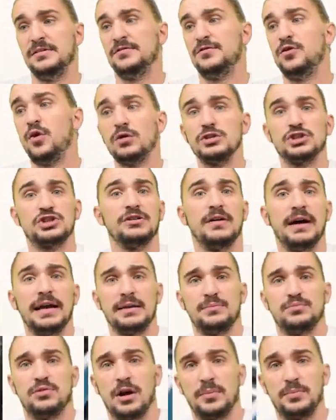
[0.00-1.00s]

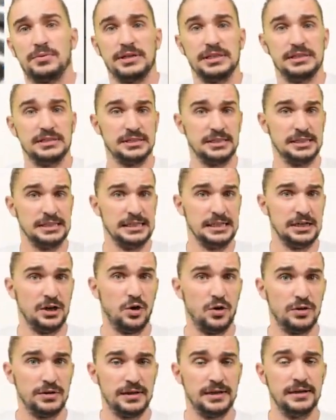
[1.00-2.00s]
forged-like properties
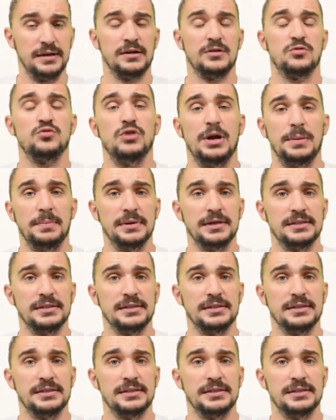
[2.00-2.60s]
on the rim